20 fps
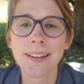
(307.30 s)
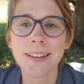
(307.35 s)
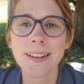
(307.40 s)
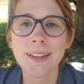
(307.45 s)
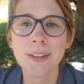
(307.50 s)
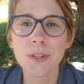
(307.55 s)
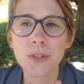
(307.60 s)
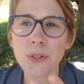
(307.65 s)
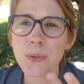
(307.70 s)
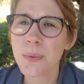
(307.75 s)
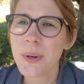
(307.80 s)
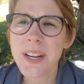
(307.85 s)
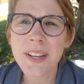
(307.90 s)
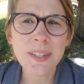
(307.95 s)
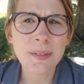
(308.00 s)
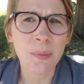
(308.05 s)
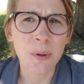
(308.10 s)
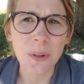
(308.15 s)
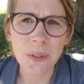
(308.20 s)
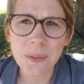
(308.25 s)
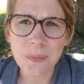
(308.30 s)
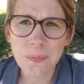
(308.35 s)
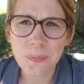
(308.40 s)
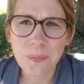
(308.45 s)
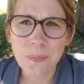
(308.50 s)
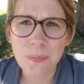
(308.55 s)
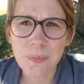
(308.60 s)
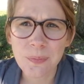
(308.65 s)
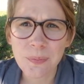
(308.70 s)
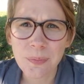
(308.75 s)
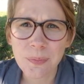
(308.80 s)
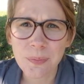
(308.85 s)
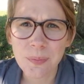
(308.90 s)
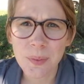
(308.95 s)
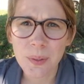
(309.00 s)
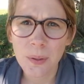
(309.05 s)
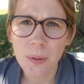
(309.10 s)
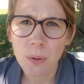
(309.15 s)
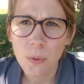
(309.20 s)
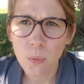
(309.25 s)
So what is mold?
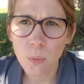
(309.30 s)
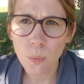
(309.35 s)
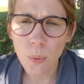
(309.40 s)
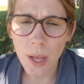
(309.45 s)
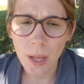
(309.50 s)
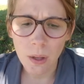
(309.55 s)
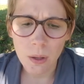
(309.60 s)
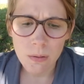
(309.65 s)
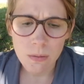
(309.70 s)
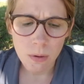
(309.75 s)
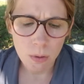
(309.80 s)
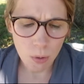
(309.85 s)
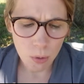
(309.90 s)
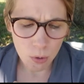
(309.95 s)
Well,